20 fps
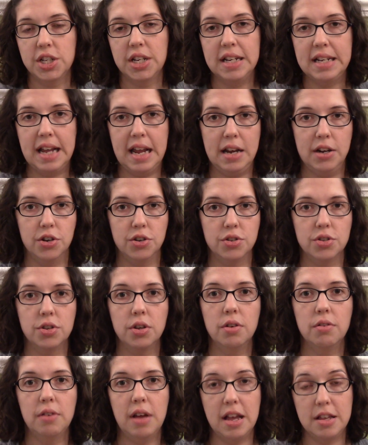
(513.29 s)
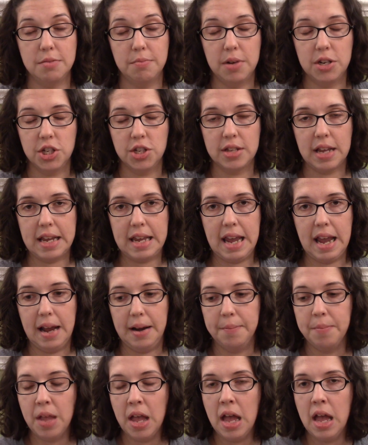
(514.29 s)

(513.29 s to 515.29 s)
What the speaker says: containers as much as I can.